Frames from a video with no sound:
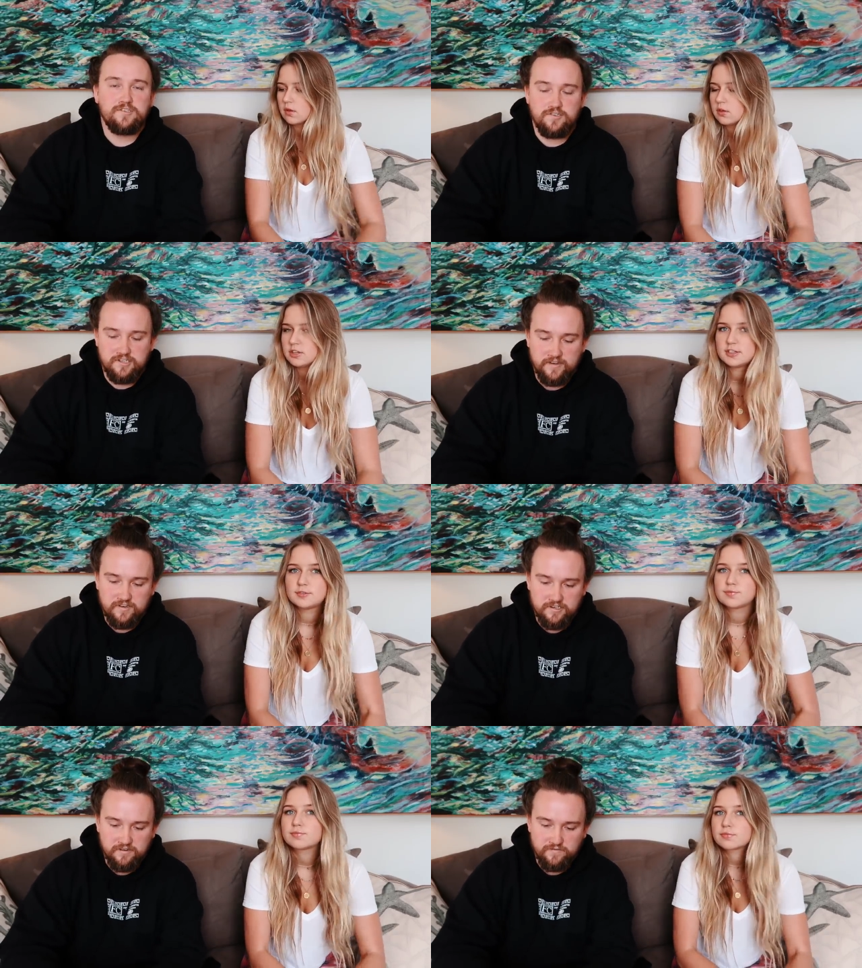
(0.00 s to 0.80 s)
Speaker 1: once you
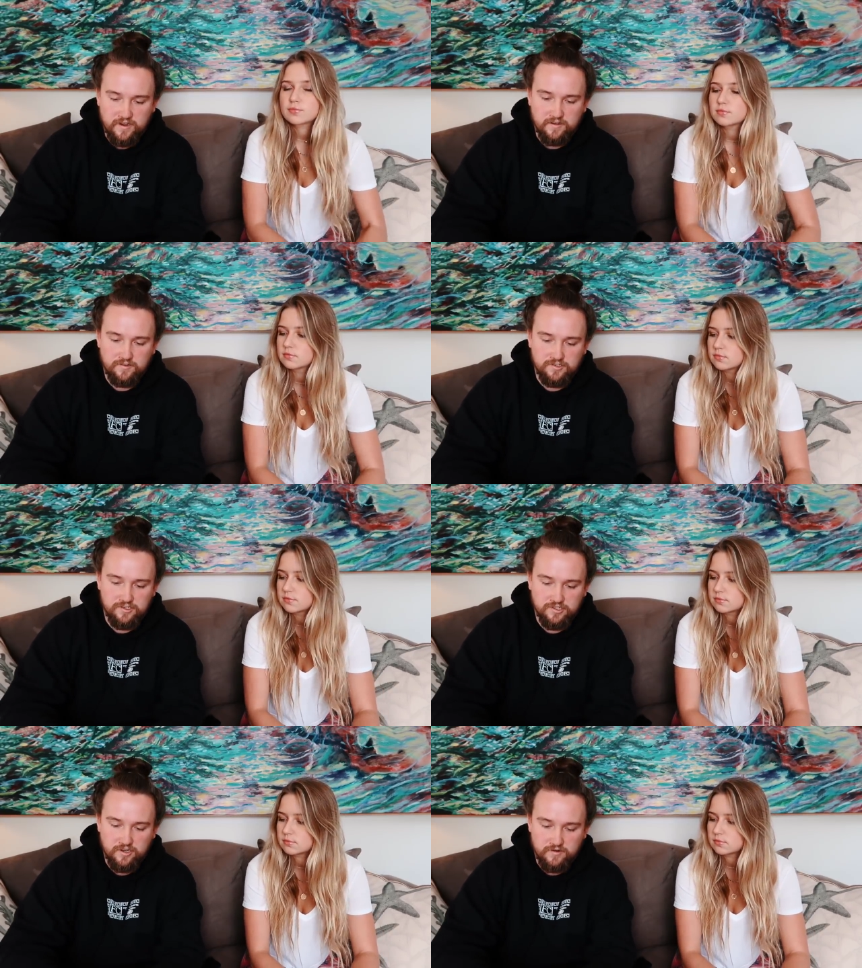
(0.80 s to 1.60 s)
saved it to your files,
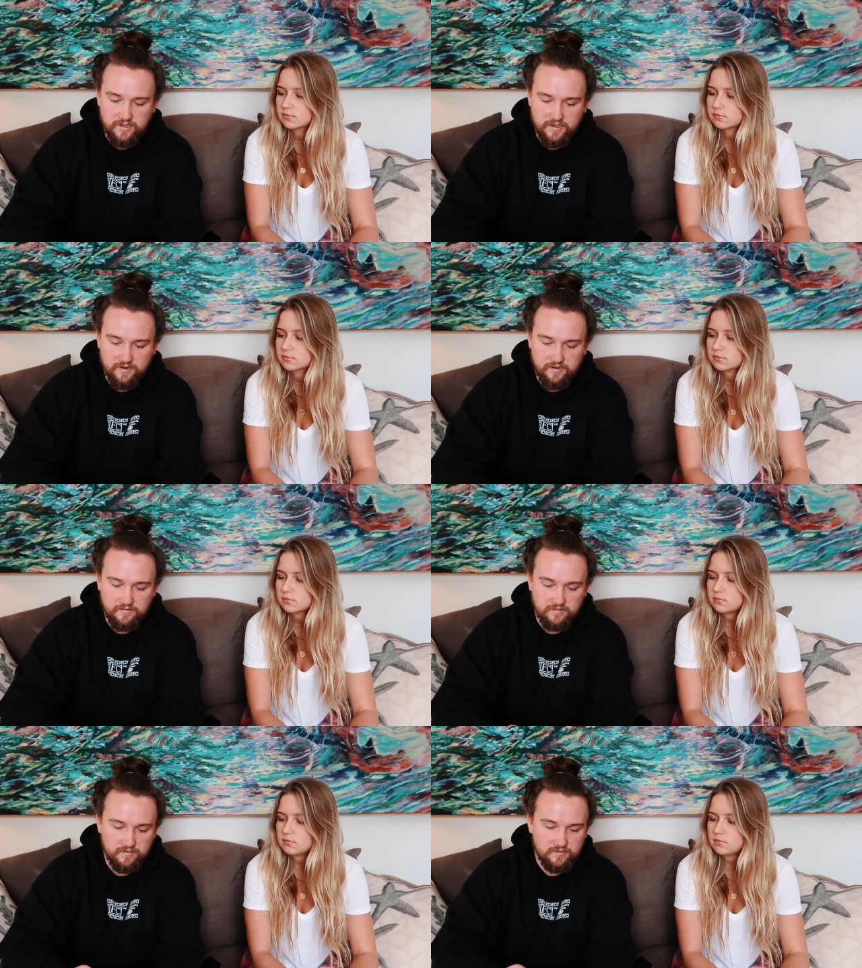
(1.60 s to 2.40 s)
you just go
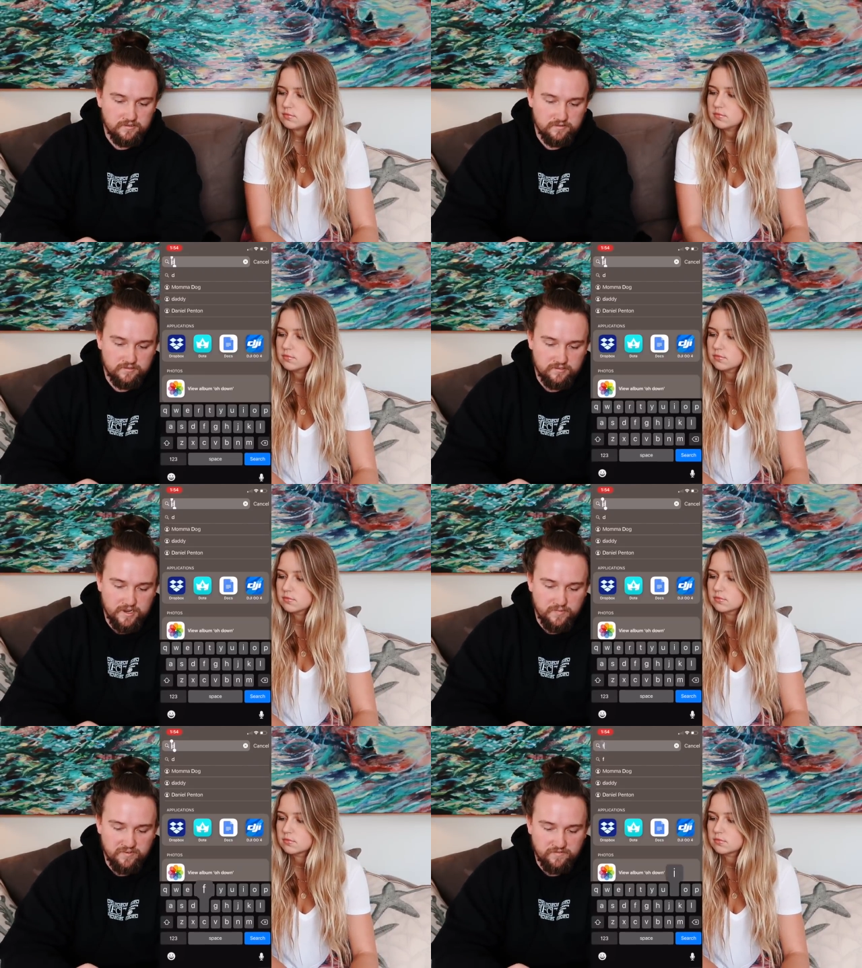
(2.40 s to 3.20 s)
here,
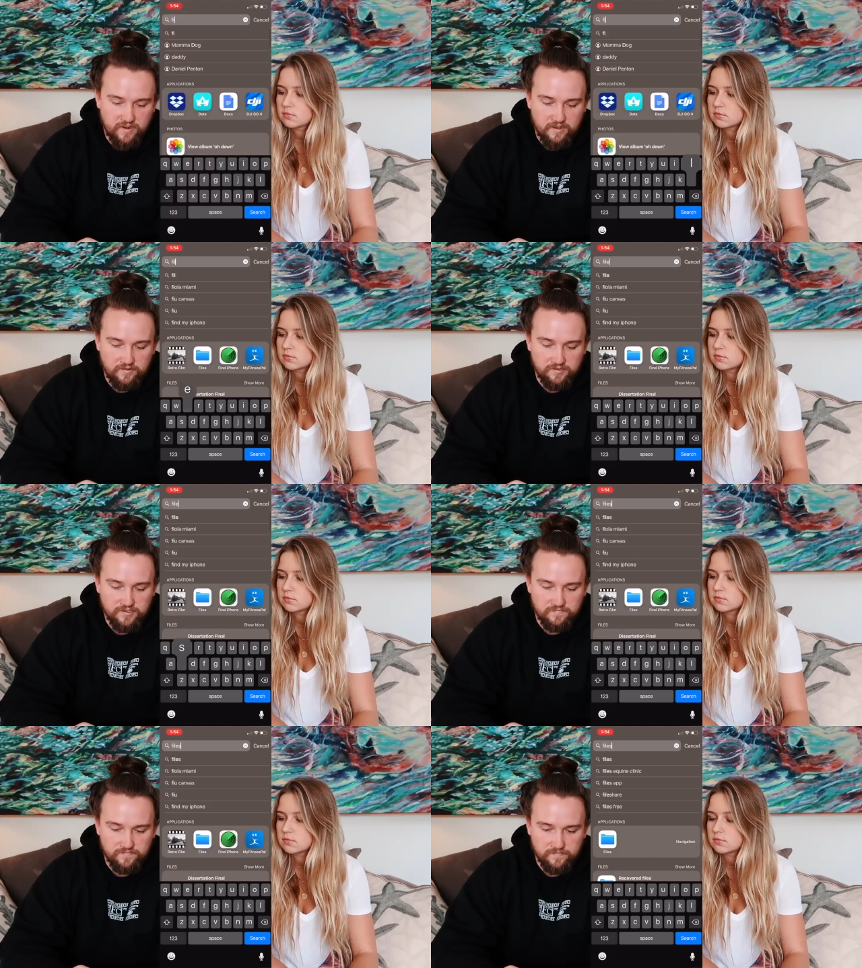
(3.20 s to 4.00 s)
type in the
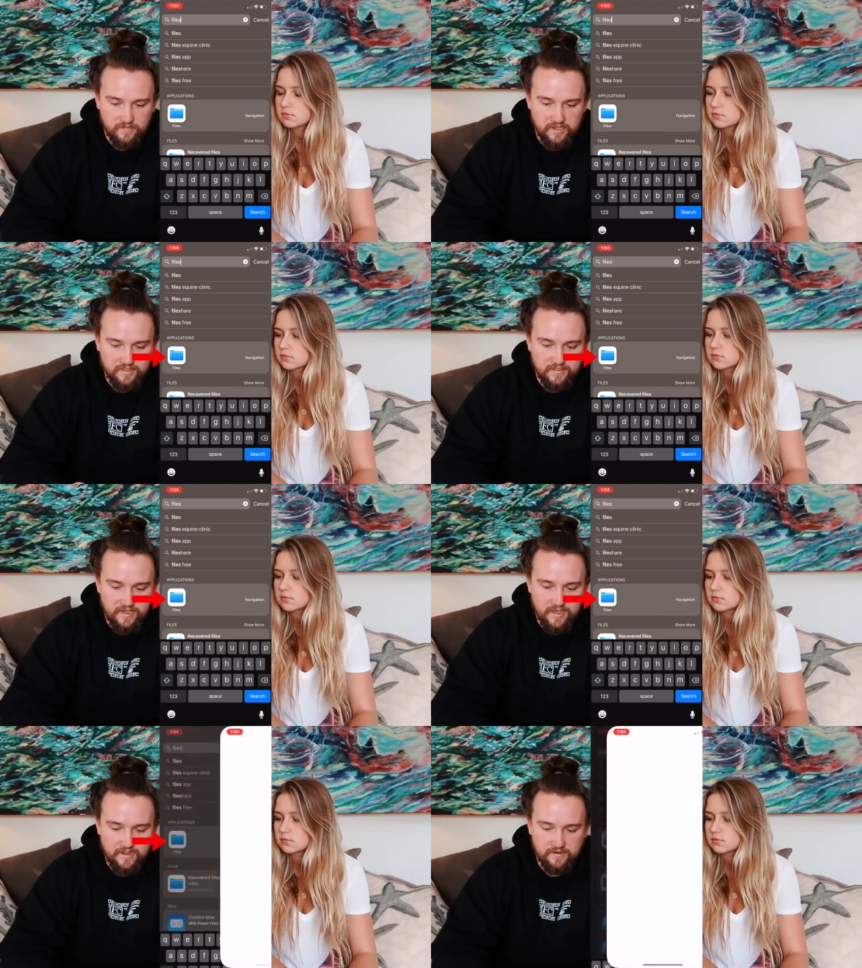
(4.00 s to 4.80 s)
files, hit
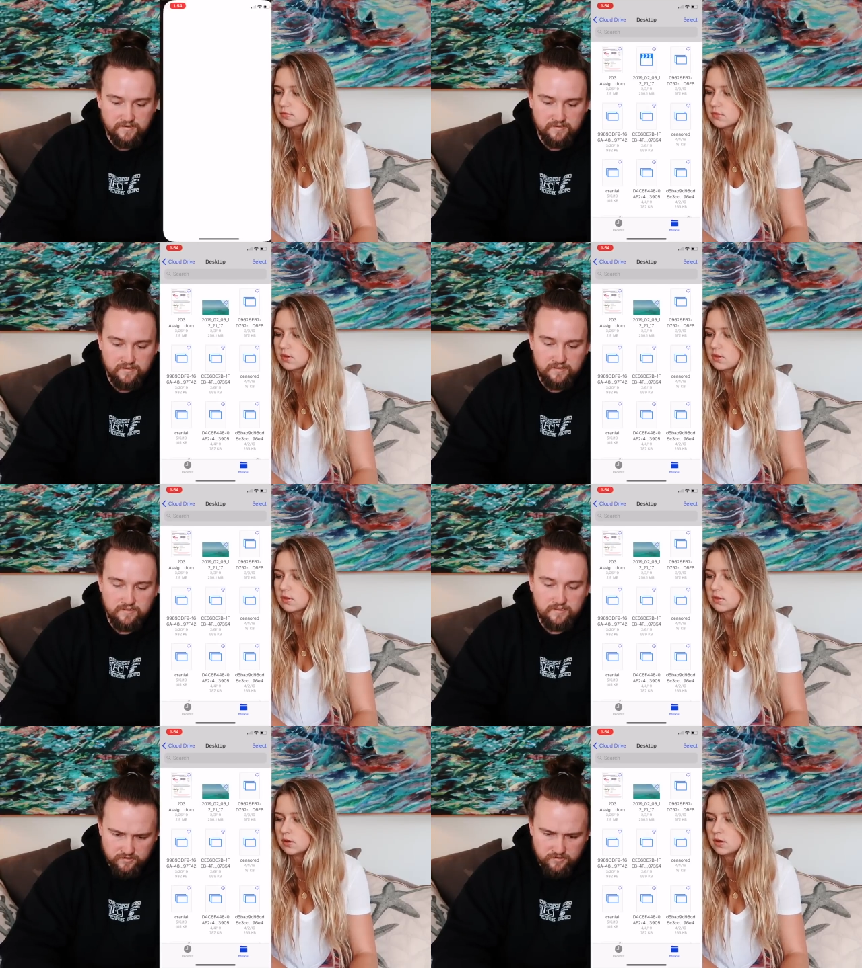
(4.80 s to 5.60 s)
that.
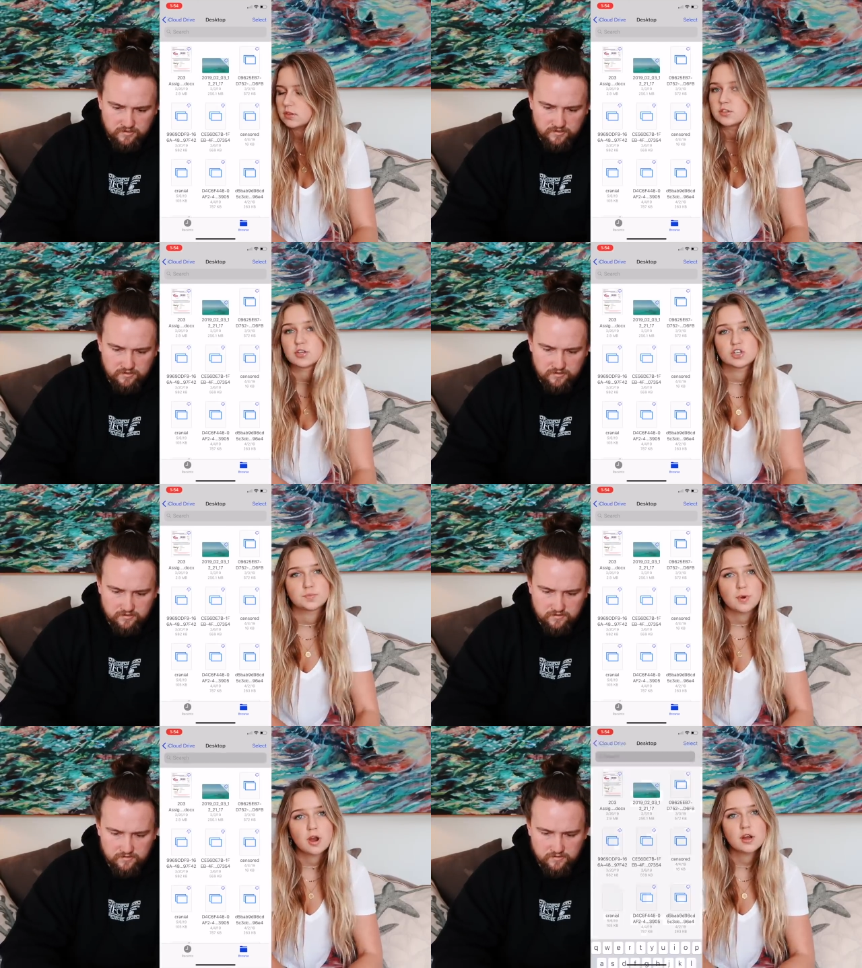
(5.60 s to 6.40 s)
In
Speaker 2: the
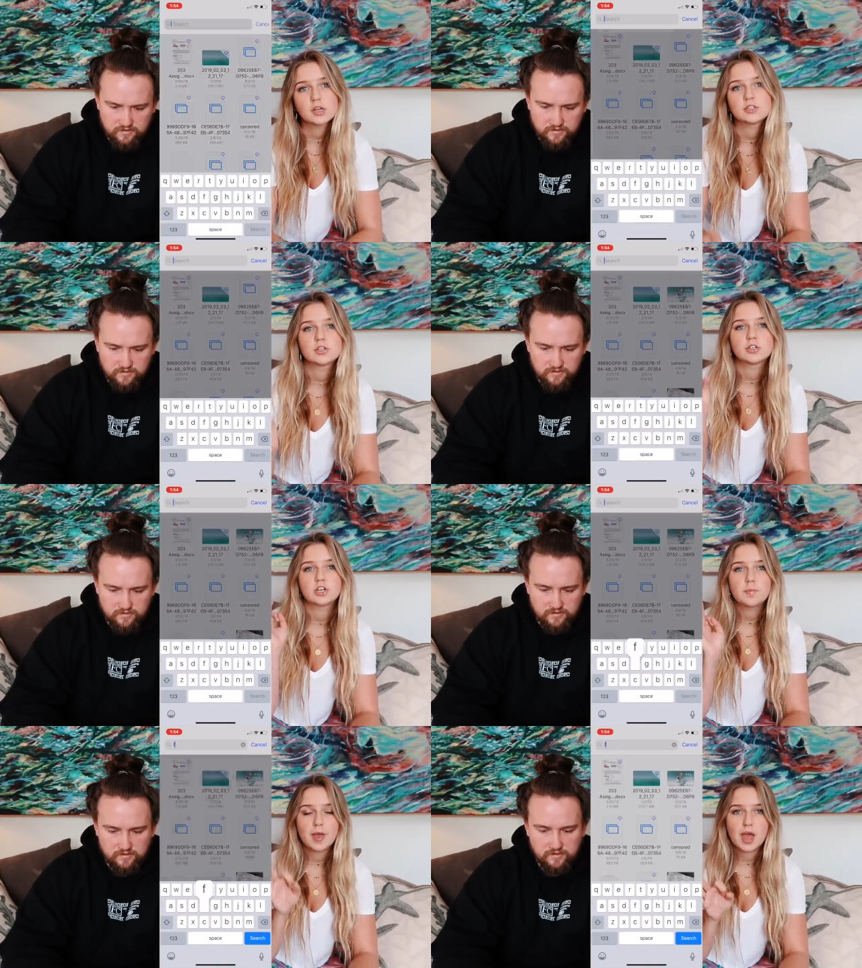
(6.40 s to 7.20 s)
search bar,
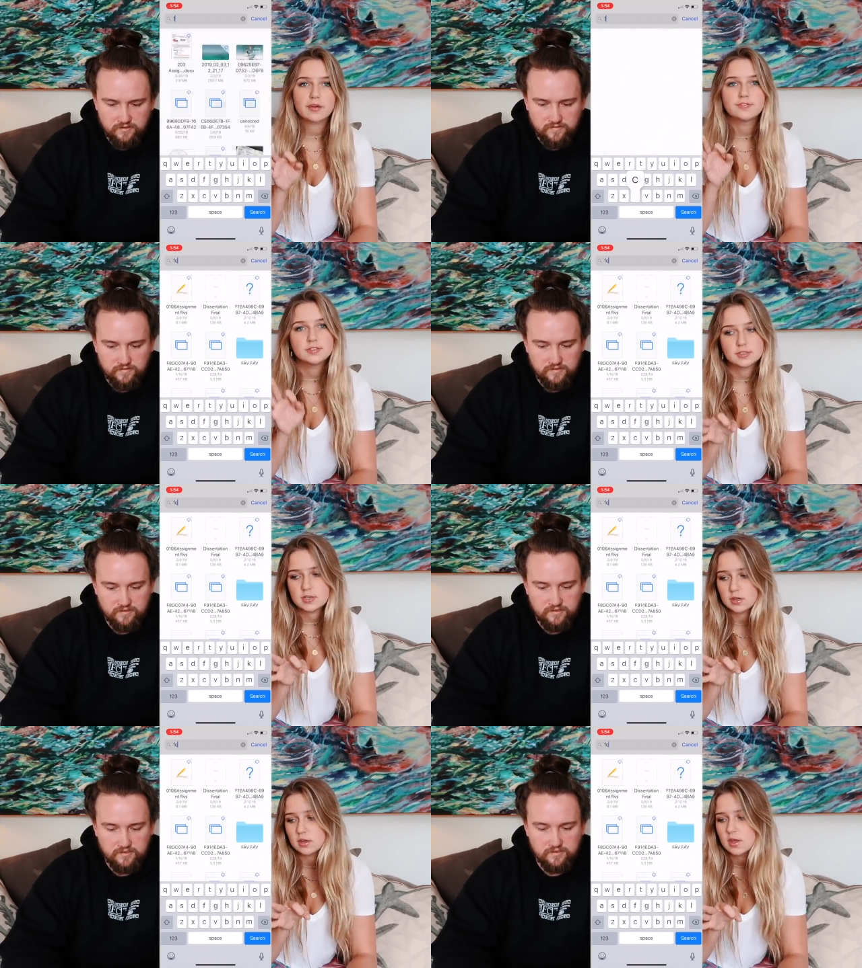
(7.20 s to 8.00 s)
search up
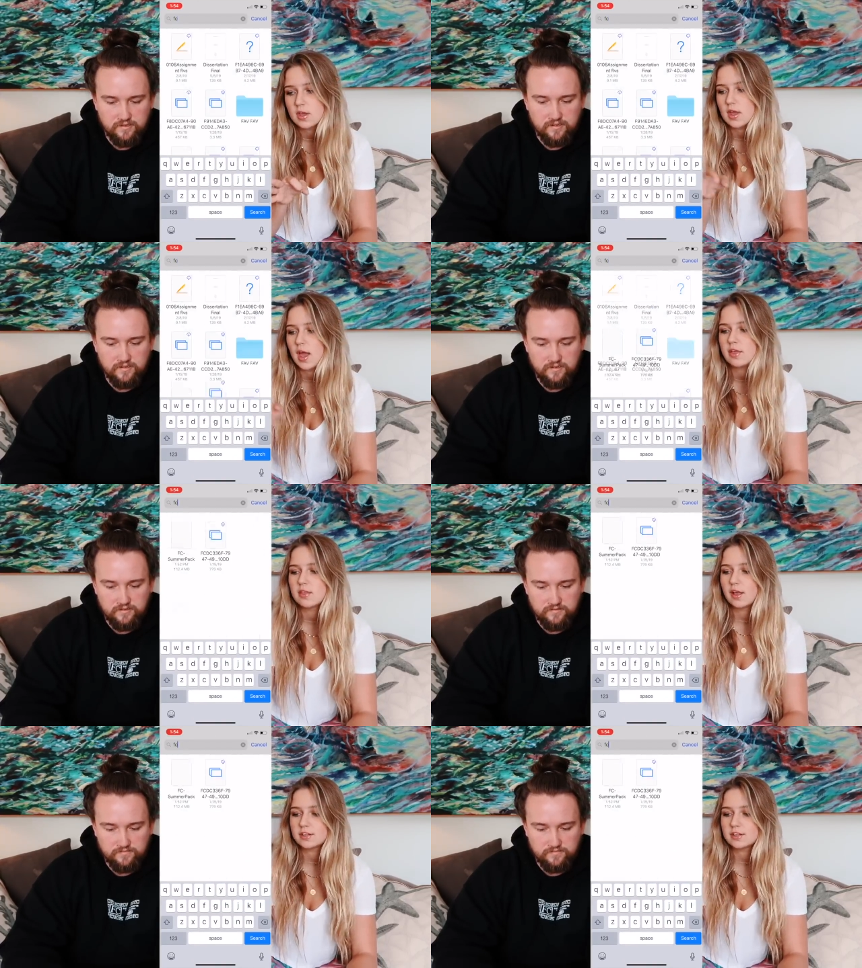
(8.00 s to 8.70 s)
FC, and then